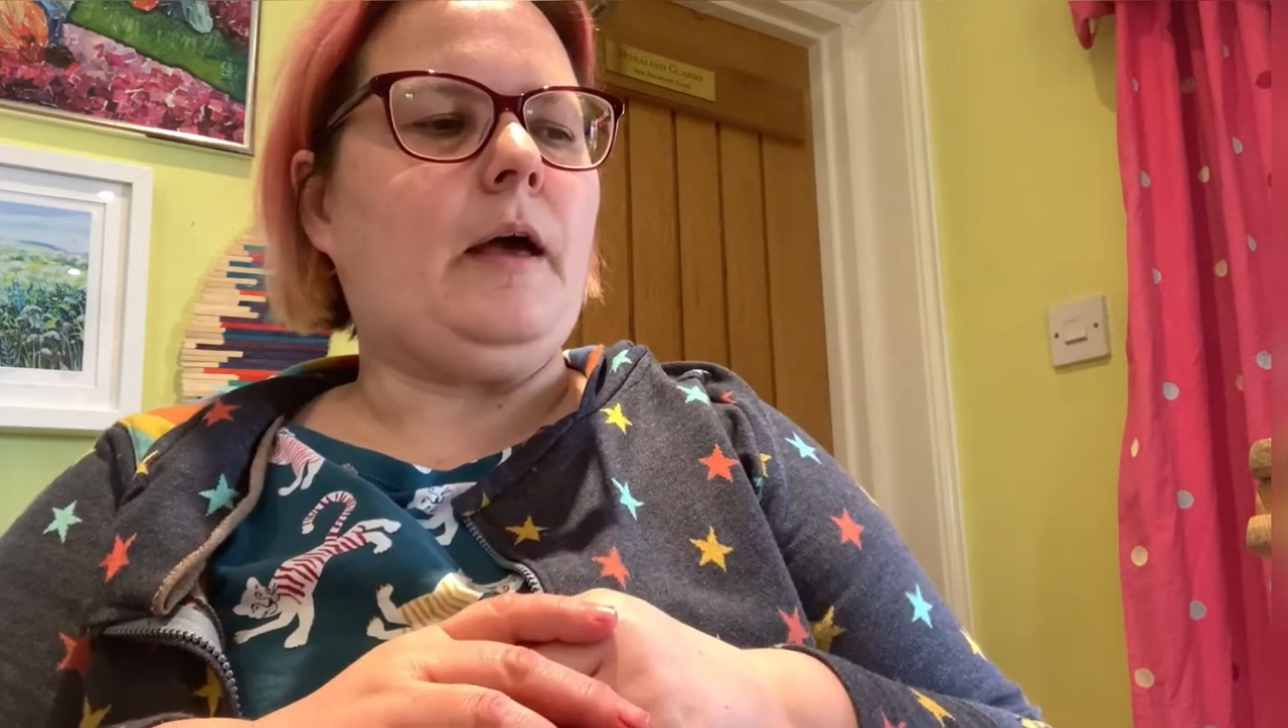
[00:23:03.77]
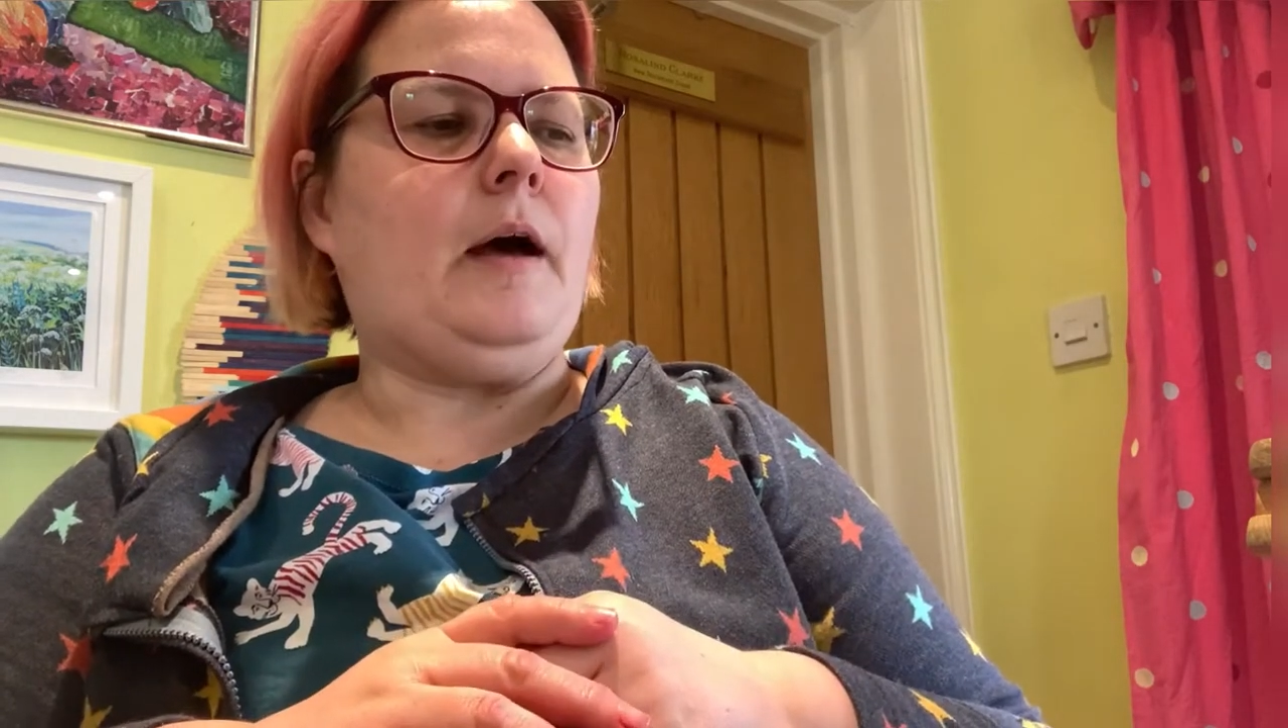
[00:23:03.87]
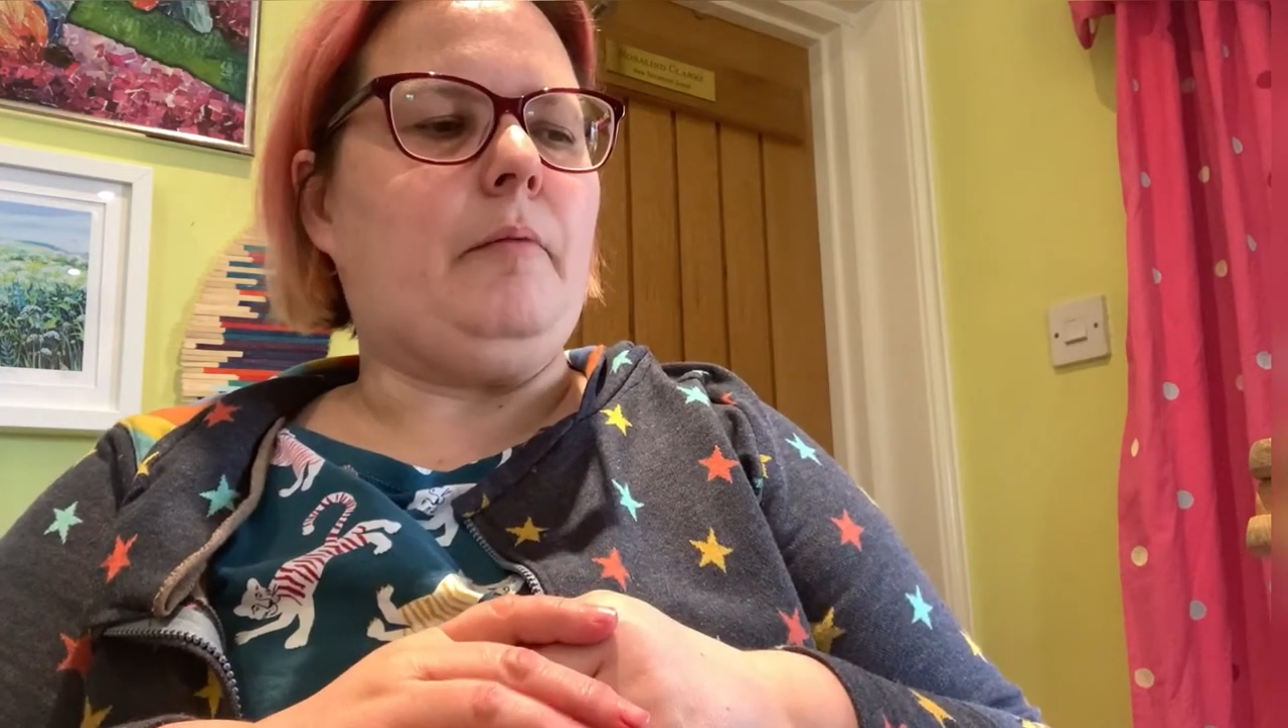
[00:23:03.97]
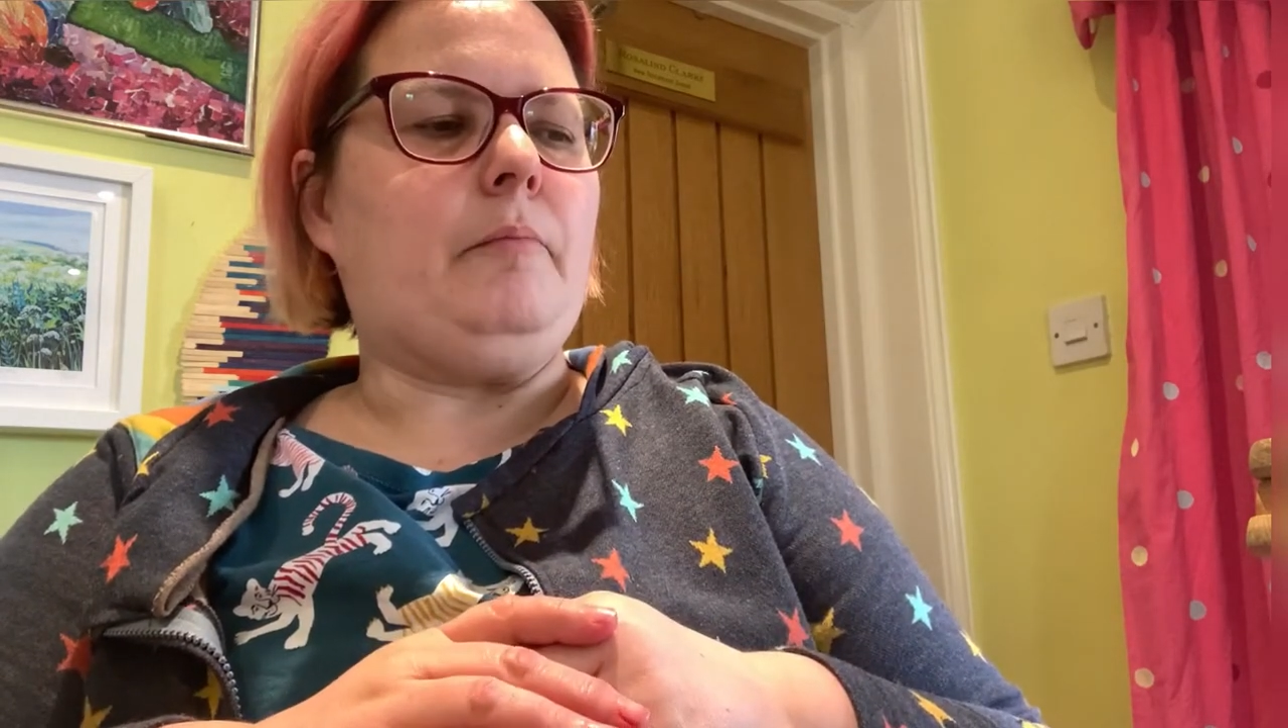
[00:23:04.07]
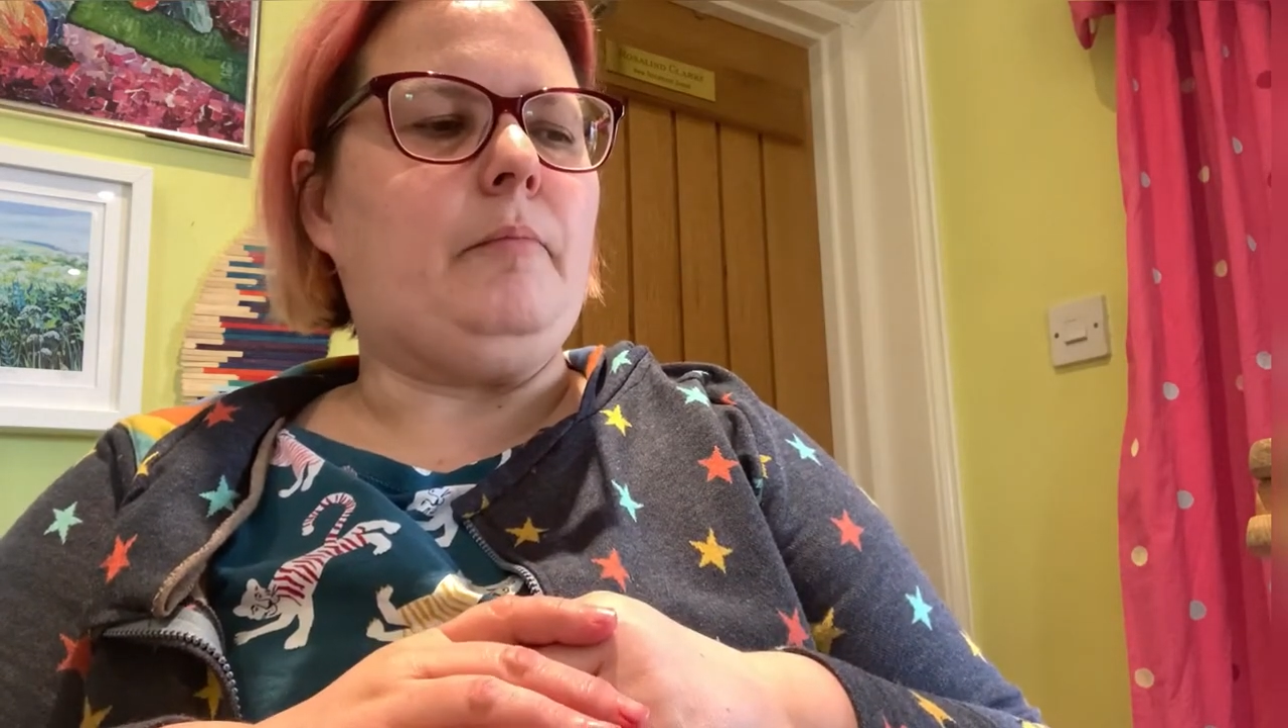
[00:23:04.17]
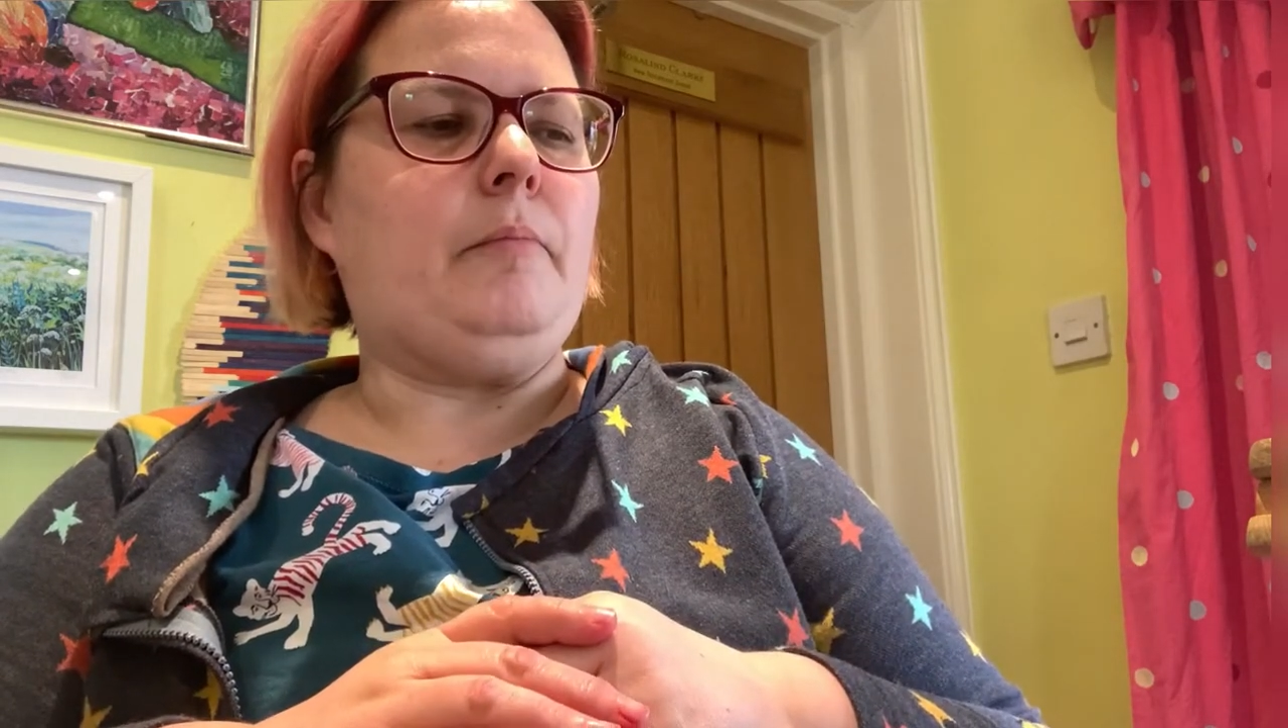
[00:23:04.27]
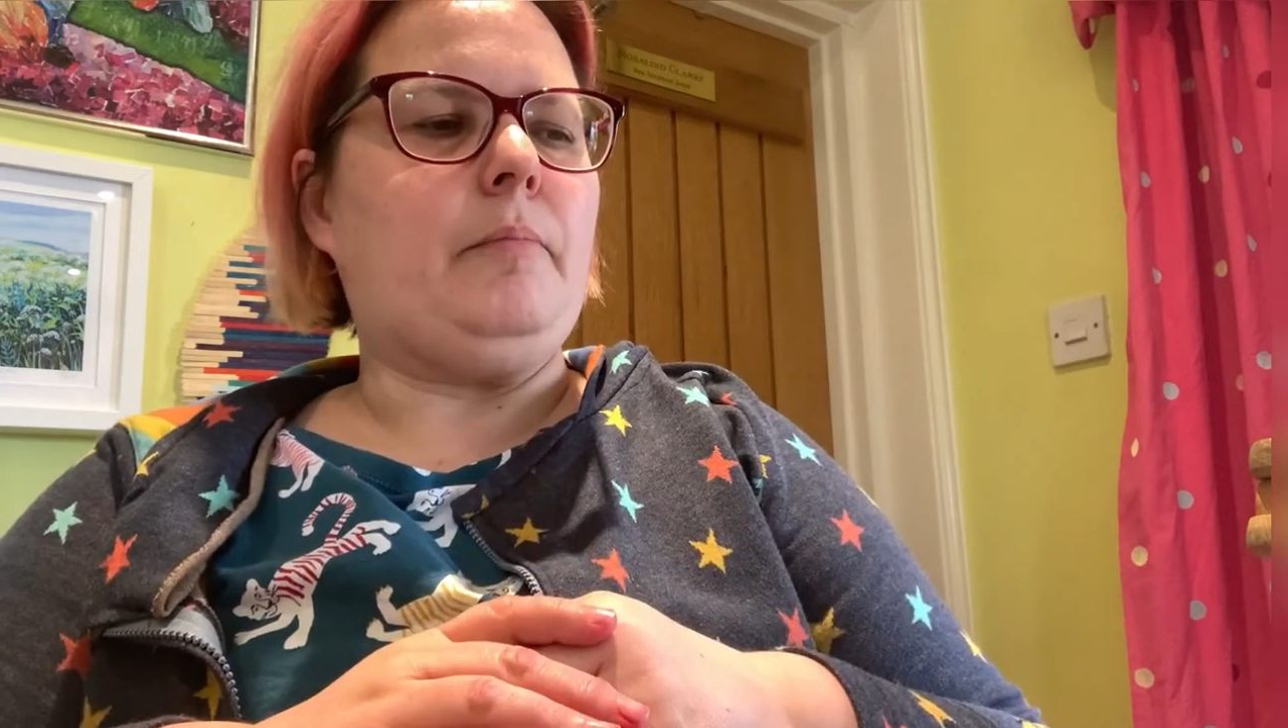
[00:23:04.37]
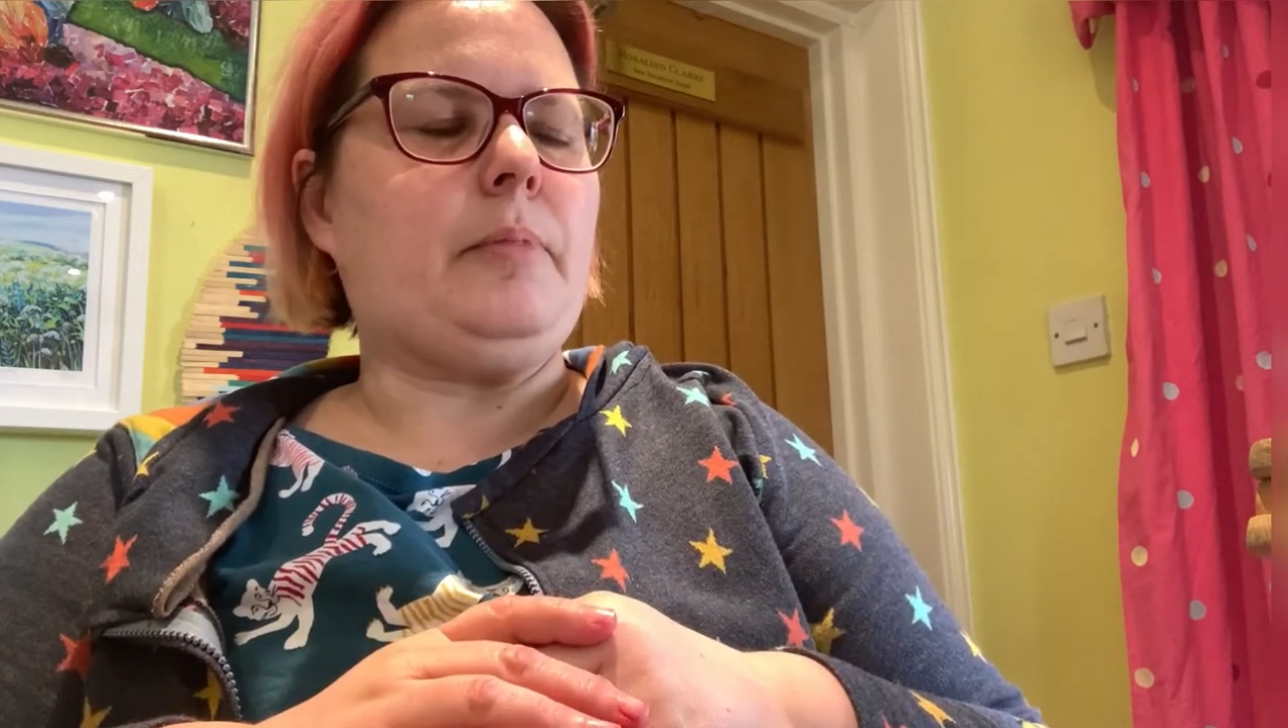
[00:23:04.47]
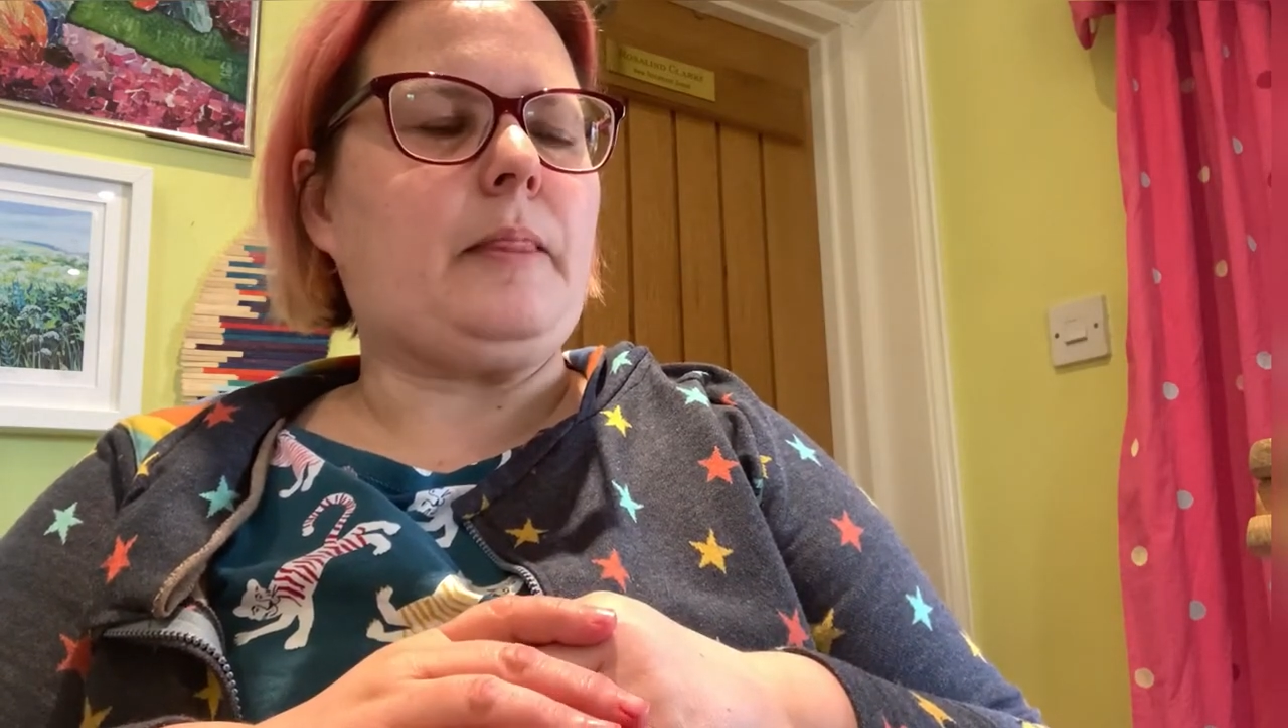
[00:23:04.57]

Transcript: Um,